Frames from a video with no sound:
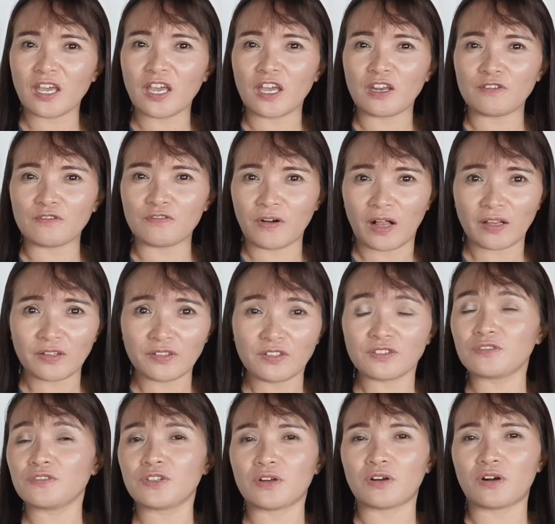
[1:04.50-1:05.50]
and values
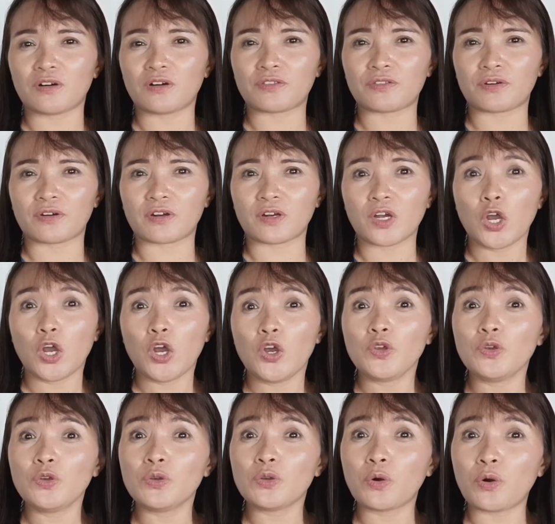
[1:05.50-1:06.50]
of the author
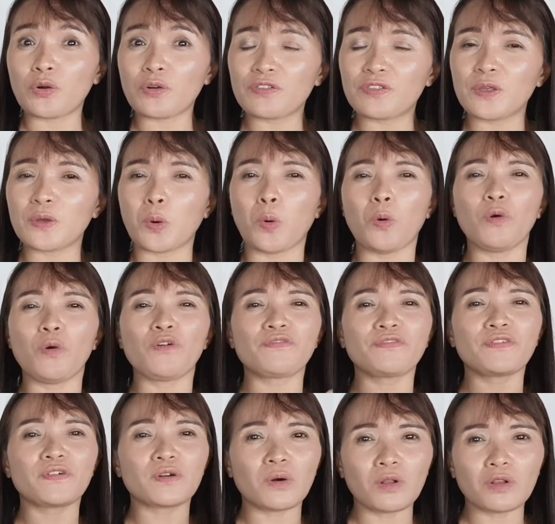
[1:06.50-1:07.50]
nor the
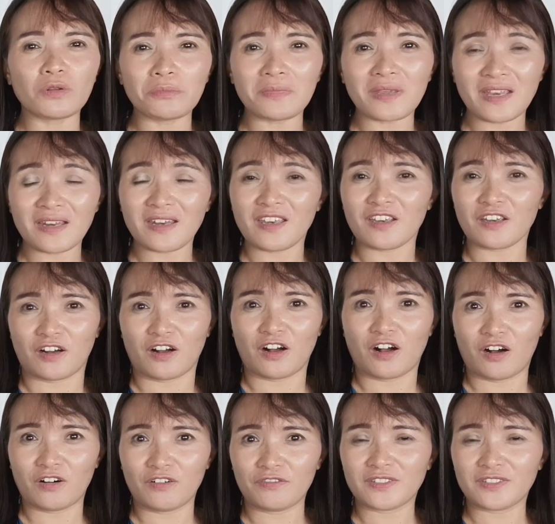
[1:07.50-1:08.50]
overall meaning
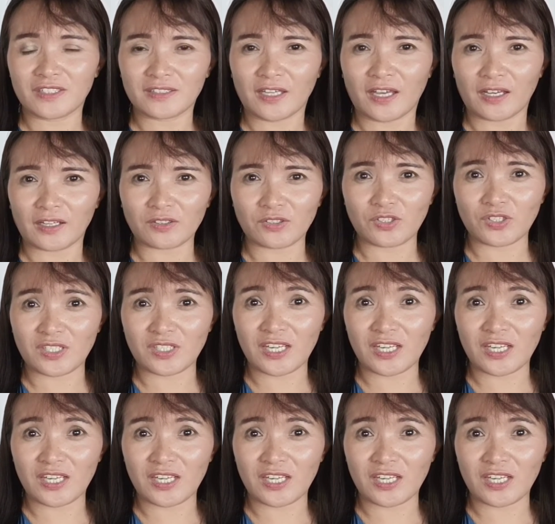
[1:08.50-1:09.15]
of the text.